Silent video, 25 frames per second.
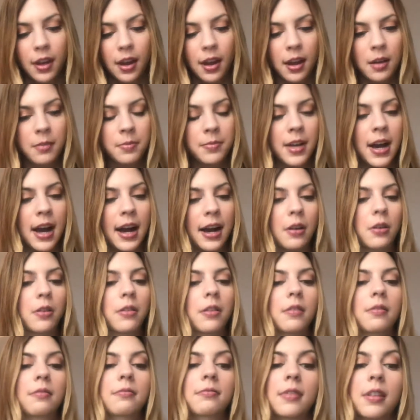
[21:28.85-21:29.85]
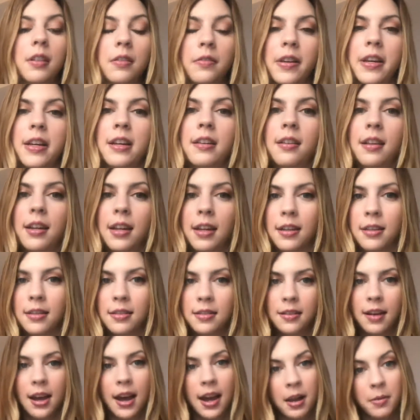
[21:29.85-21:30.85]
I'm out of it, and
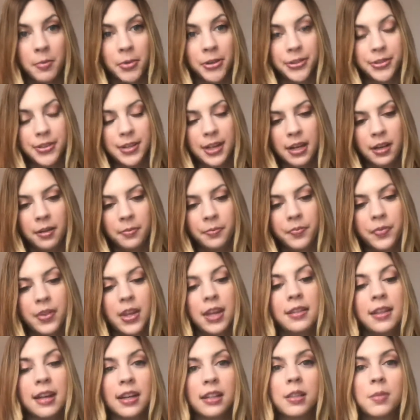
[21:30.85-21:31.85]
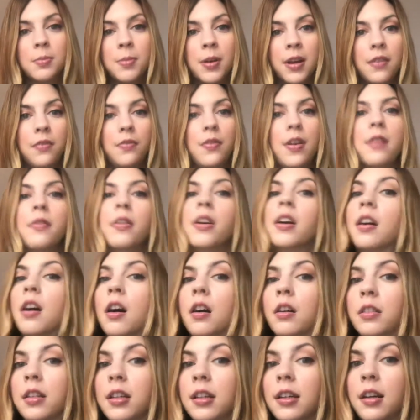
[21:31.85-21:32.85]
I almost am. And that's my favorite
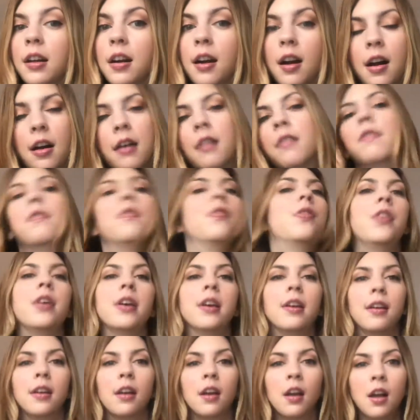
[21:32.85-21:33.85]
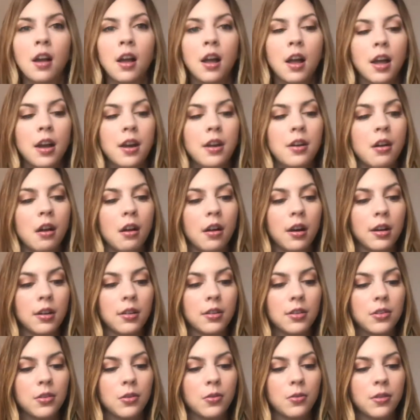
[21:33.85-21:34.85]
color of the
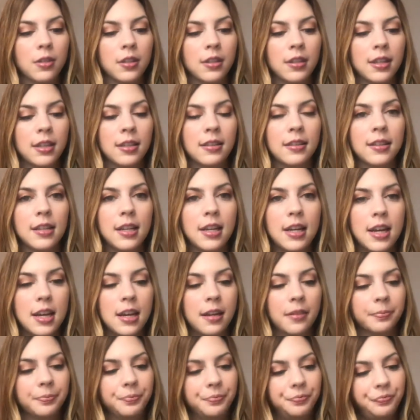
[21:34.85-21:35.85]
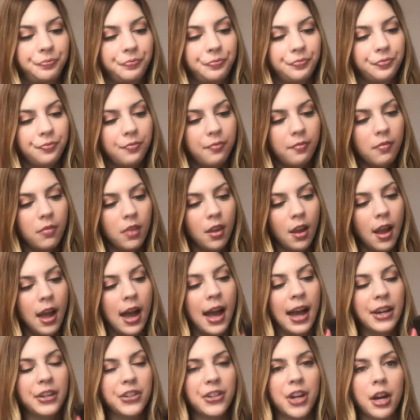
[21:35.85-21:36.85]
NARS Dual Intensity
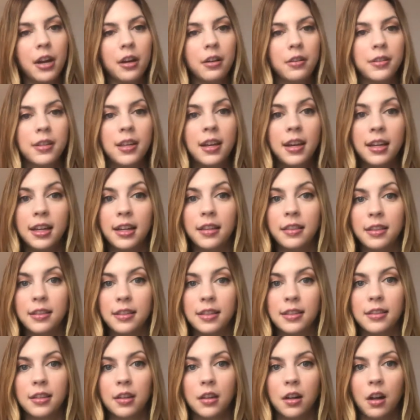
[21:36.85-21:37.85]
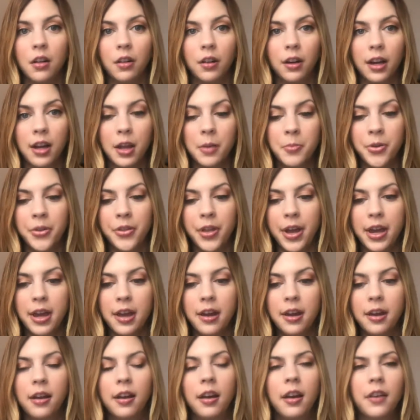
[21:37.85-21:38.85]
eyeshadows. And again, this is a color
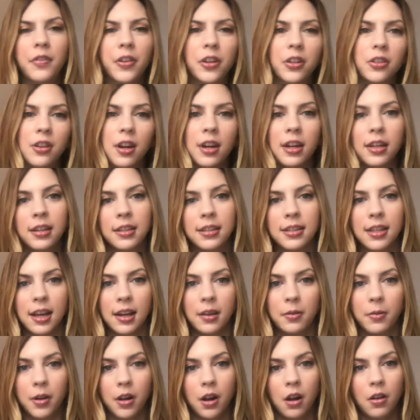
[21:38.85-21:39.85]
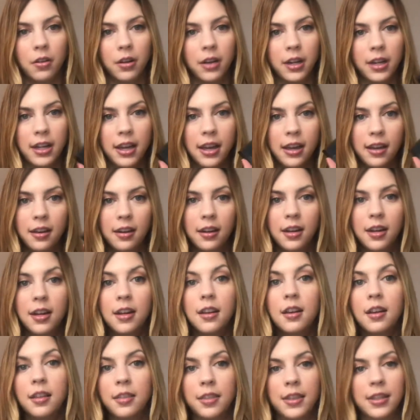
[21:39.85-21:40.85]
Himalaya. If you're trying to decide what color to get,
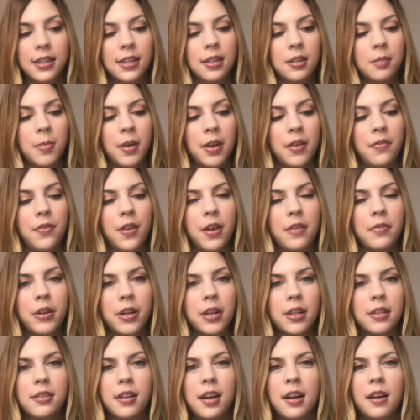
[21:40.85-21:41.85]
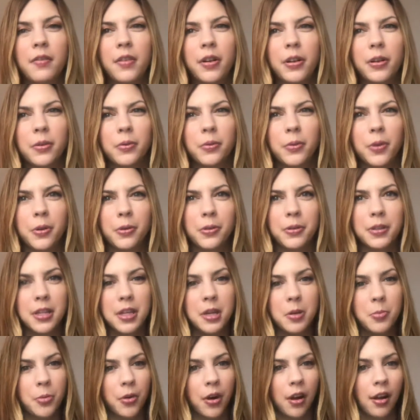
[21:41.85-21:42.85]
this is my favorite. It's kind of like a
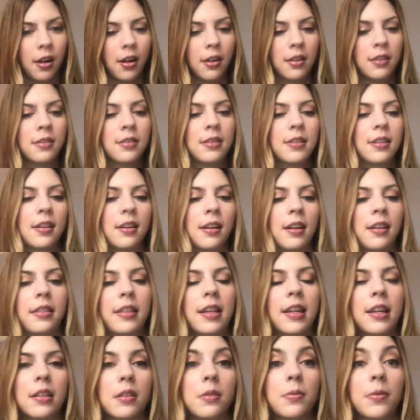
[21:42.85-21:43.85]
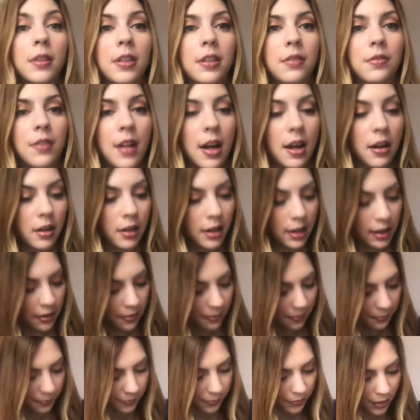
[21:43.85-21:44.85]
rosy bronze, and I think it's really
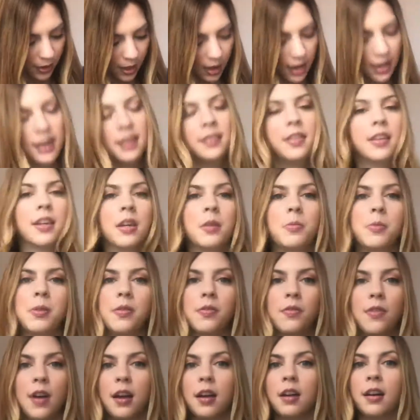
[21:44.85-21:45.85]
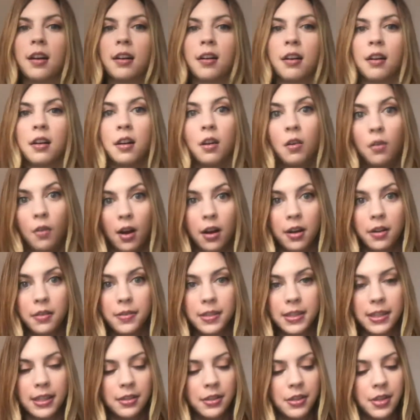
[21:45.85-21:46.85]
flattering. And I think it'd be flattering on a lot of
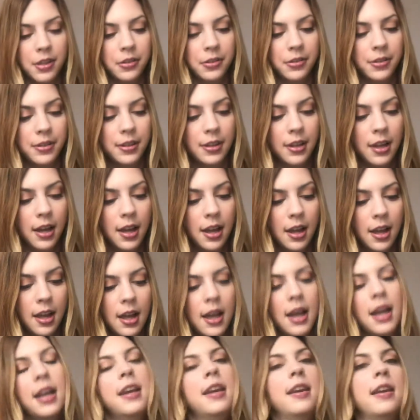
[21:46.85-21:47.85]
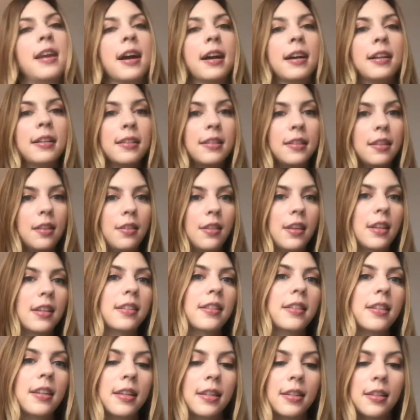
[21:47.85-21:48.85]
skin tones. Next,
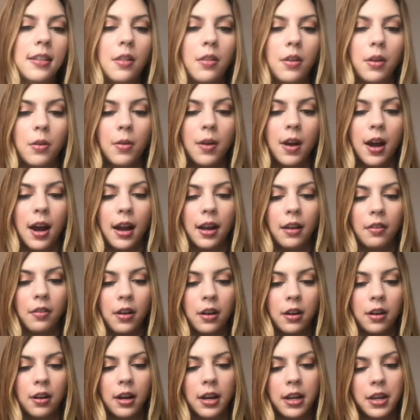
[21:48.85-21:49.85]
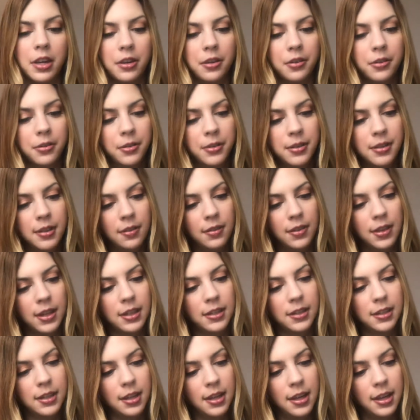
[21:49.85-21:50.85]
this is a liquid eyeliner I use.
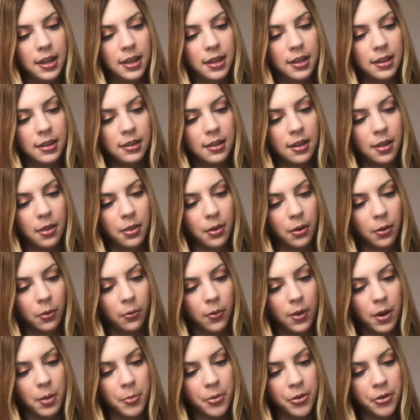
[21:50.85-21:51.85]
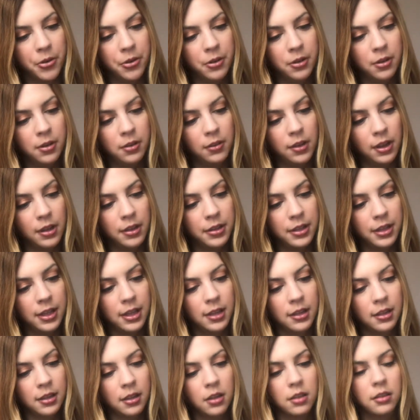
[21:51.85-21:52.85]
This is the Rimmel
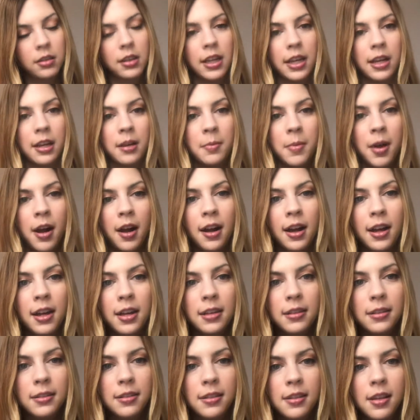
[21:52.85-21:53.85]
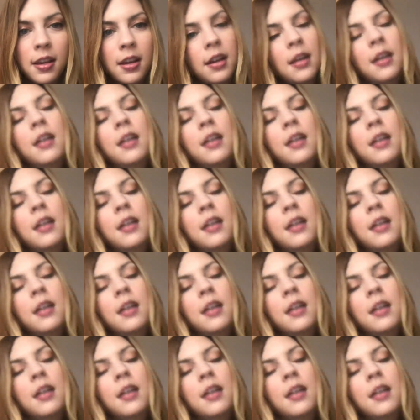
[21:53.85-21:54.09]
London Glam Eyes.